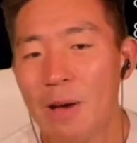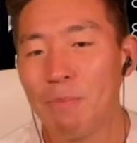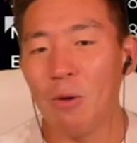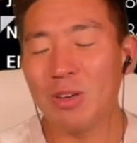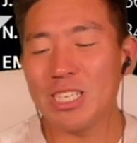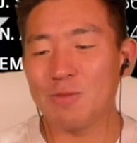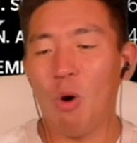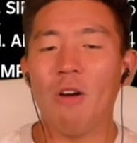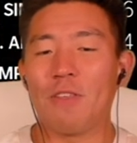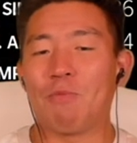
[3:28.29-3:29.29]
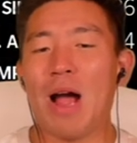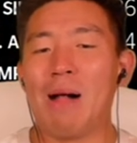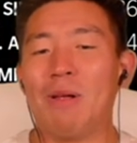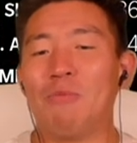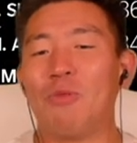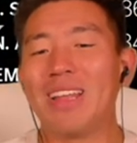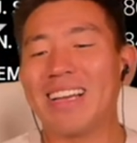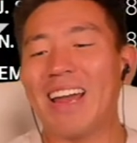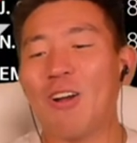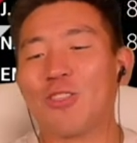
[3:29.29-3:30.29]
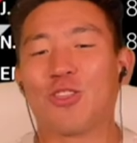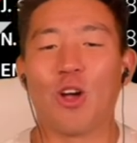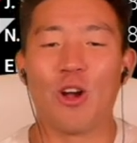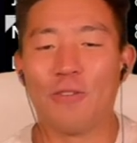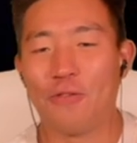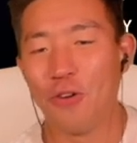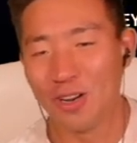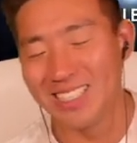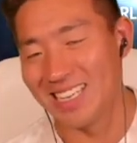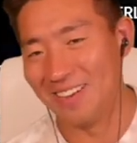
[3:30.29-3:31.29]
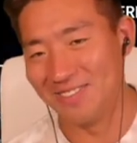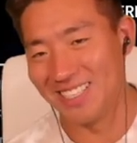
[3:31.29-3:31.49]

But which is more of the problem, we get our third free safety.